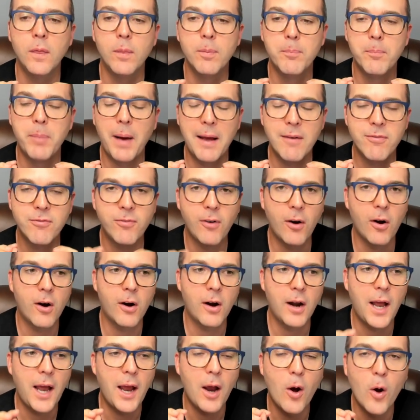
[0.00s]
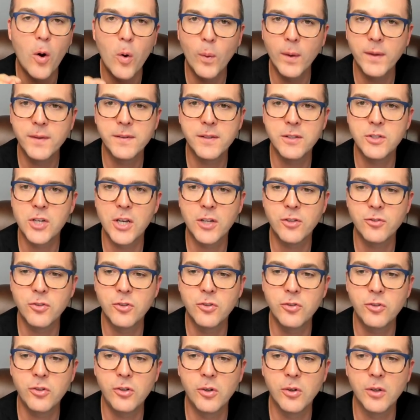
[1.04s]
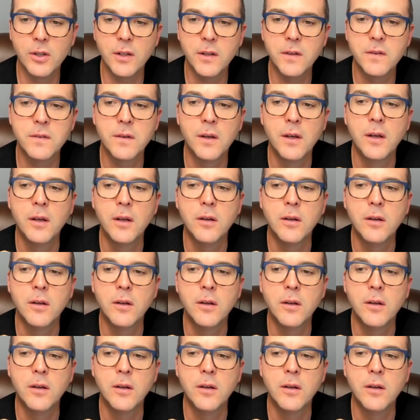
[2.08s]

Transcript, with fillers: By far, I always suggest to students